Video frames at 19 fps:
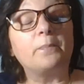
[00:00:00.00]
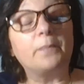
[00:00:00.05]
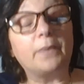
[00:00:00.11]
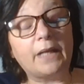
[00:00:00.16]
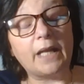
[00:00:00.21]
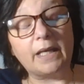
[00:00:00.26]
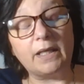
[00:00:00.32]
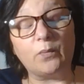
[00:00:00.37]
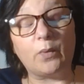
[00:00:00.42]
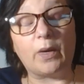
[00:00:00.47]
But
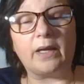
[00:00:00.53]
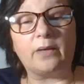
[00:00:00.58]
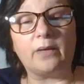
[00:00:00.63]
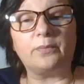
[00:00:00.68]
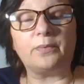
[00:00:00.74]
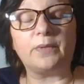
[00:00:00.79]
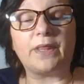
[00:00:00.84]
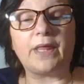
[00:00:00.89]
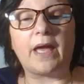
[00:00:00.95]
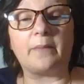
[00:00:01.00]
anyway,
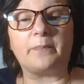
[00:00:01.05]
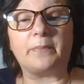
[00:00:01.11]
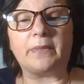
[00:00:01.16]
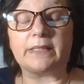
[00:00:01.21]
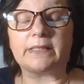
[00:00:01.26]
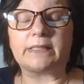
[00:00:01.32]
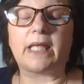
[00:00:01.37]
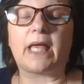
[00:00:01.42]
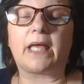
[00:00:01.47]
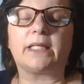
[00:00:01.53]
with that
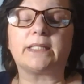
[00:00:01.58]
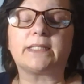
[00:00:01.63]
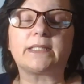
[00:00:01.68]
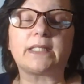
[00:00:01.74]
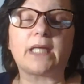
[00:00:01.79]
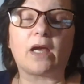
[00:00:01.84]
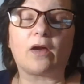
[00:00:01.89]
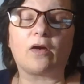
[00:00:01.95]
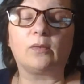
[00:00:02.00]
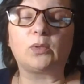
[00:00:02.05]
being said, it's
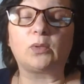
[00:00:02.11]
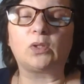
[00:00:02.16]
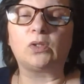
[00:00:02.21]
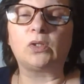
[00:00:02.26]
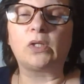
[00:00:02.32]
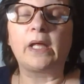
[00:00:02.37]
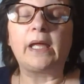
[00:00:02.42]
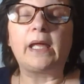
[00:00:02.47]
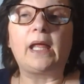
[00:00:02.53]
terrible